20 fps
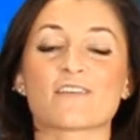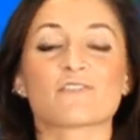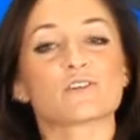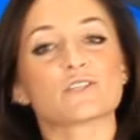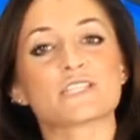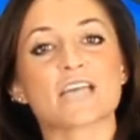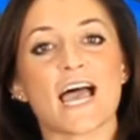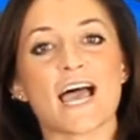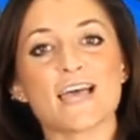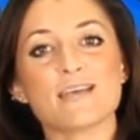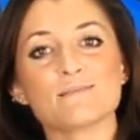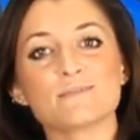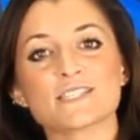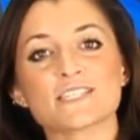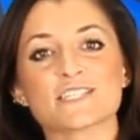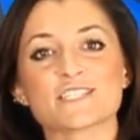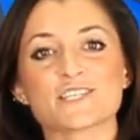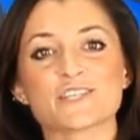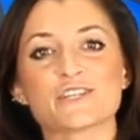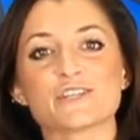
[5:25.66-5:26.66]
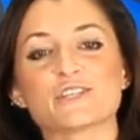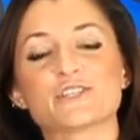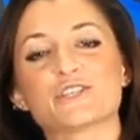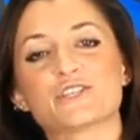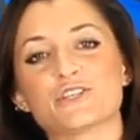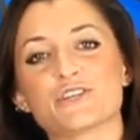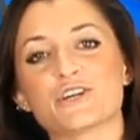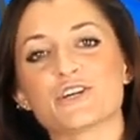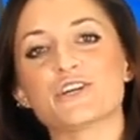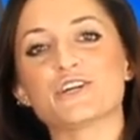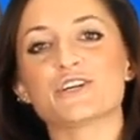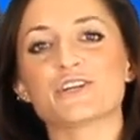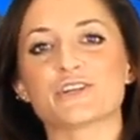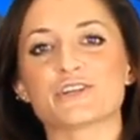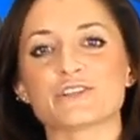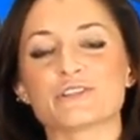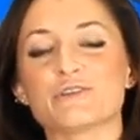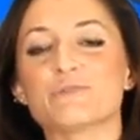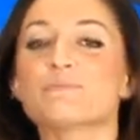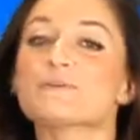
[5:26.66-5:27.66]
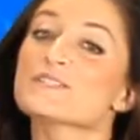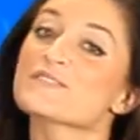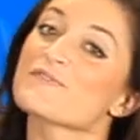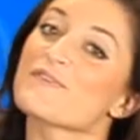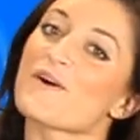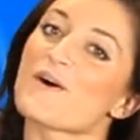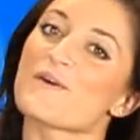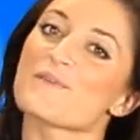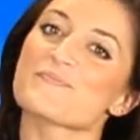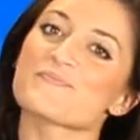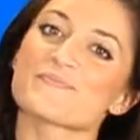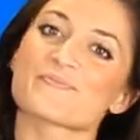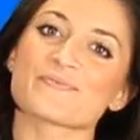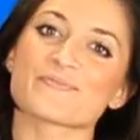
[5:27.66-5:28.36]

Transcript: several times until you're sure your loop is full.